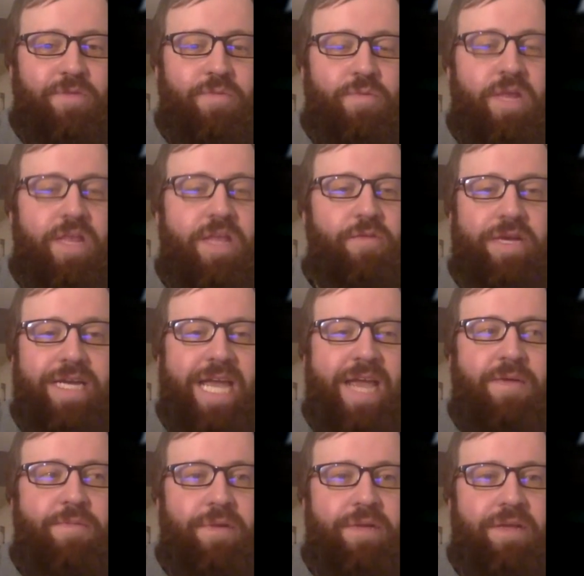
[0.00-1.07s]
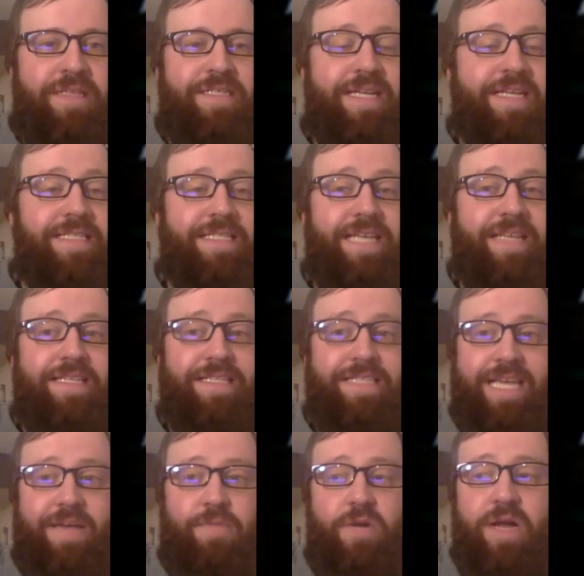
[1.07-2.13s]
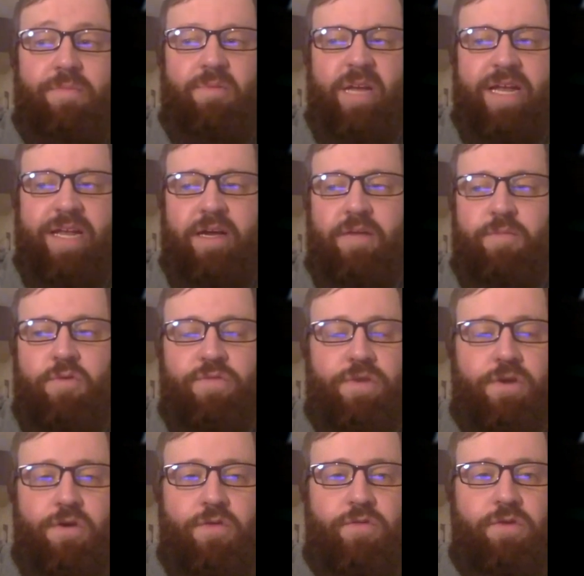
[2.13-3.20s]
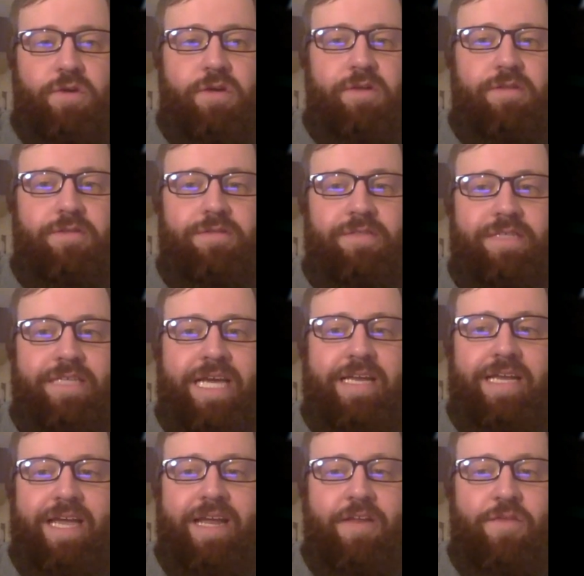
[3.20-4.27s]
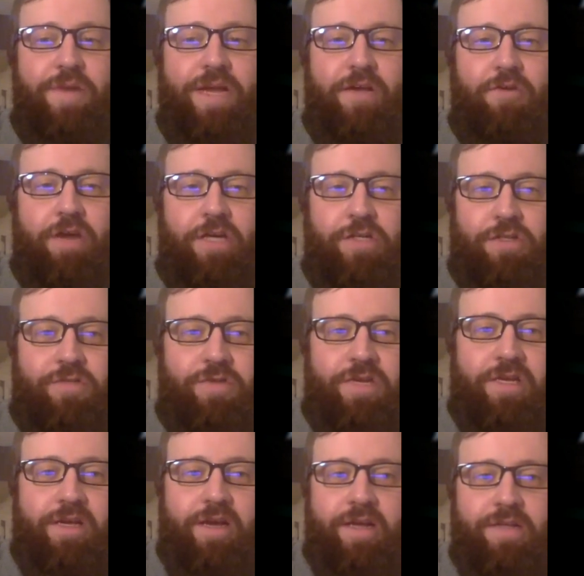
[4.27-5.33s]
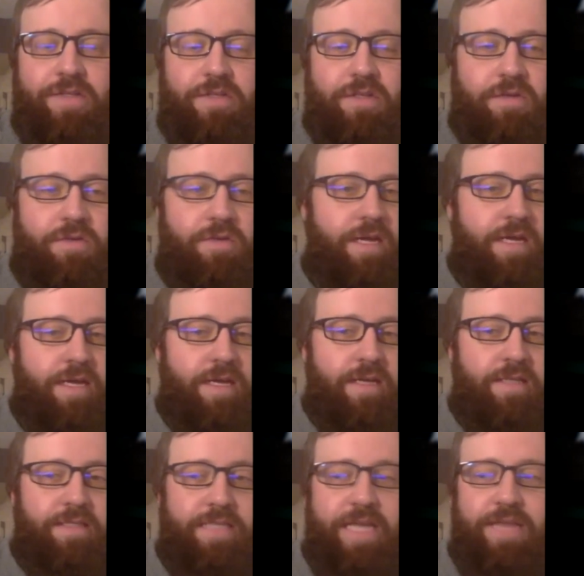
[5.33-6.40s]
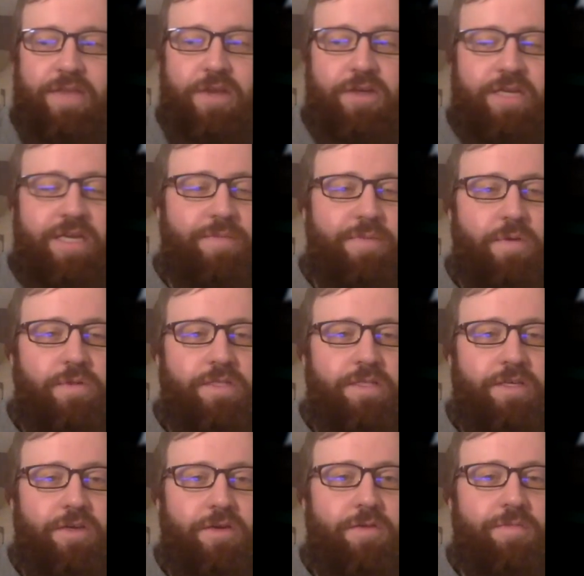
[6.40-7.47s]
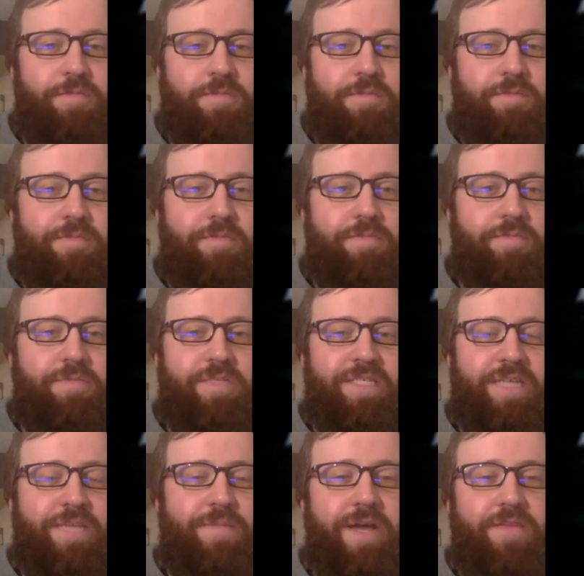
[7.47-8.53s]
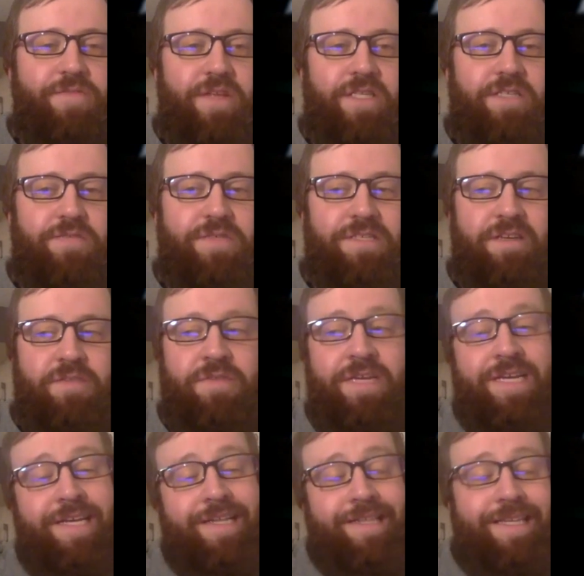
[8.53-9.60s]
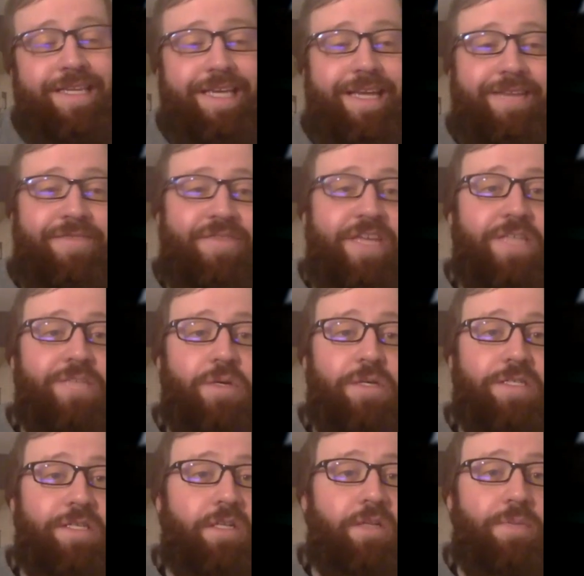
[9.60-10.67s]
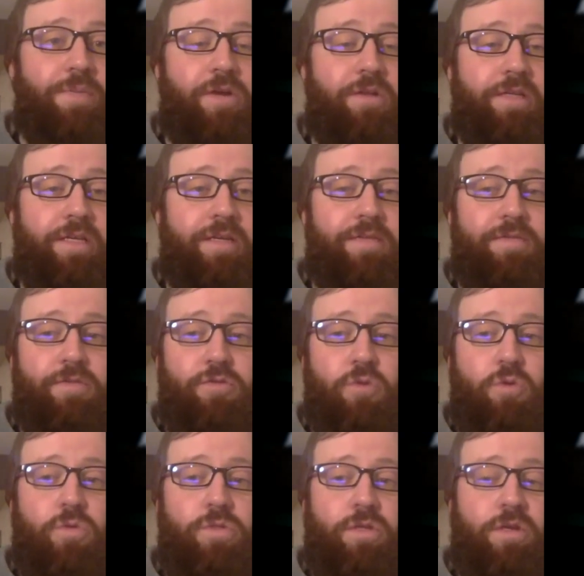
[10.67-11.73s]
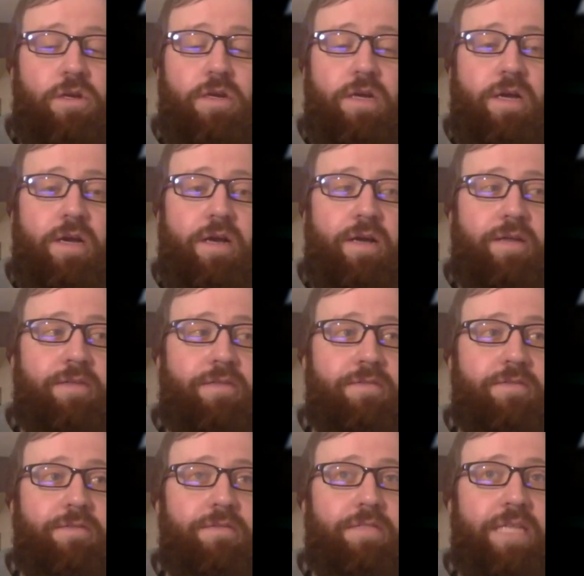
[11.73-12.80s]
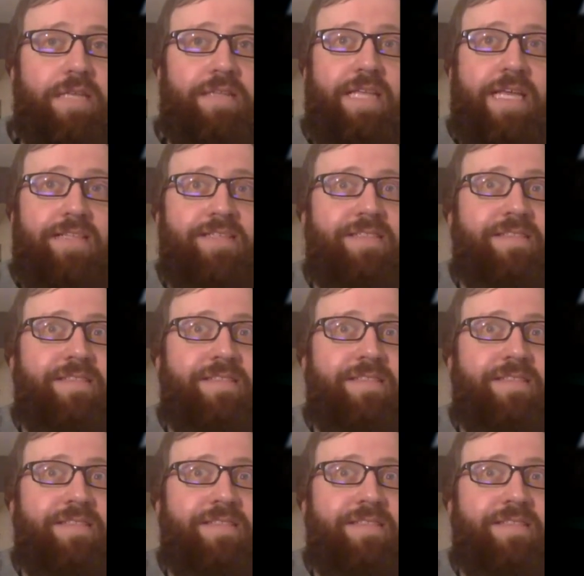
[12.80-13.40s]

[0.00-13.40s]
sure. We'll probably rename it, but it's going to stay the same. We're not planning on moving over yet again another migration of any kind. So stay there, keep posting your semi-offensive stuff. Then again, Facebook still apparently trolls are, uh, they, they